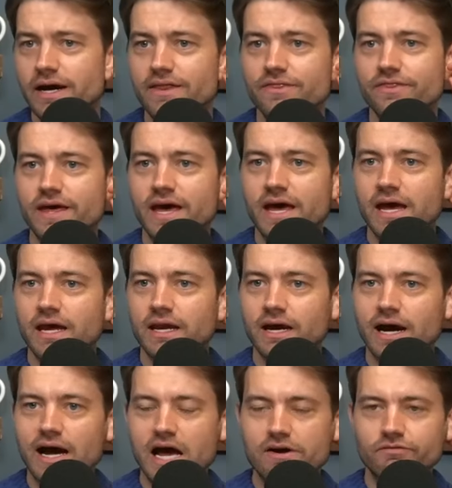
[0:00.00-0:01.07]
And
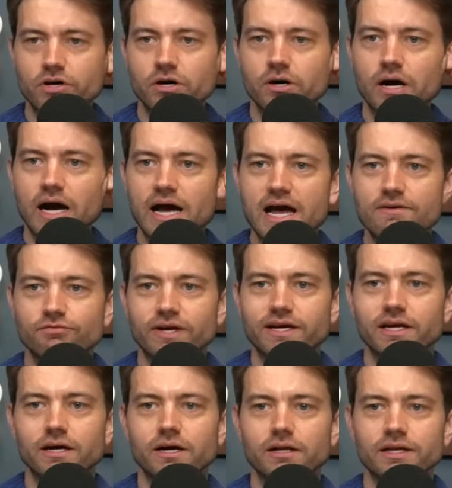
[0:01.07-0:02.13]
then I have
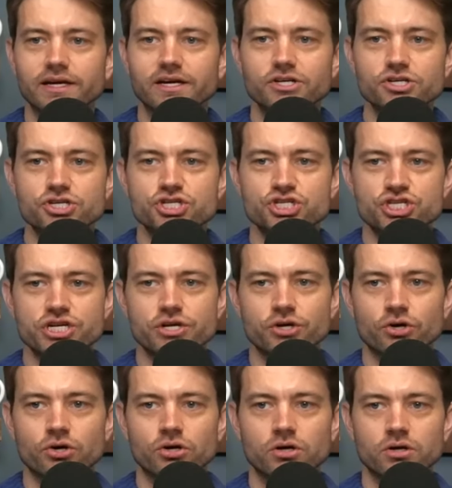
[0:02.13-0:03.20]
like a
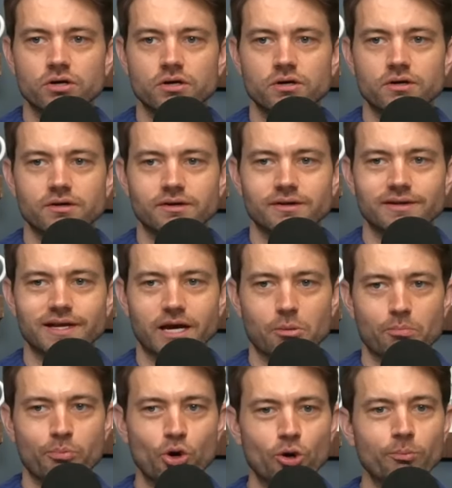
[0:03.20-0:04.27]
sheer
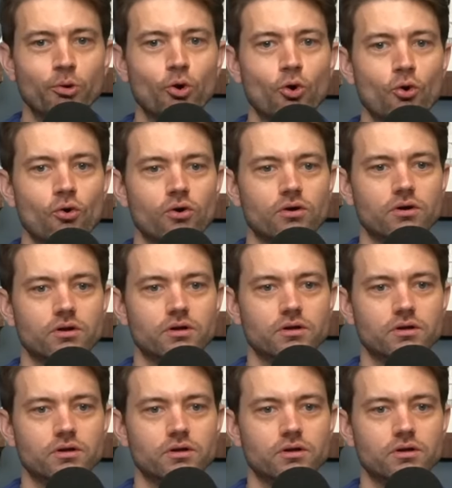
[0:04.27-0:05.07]
like purple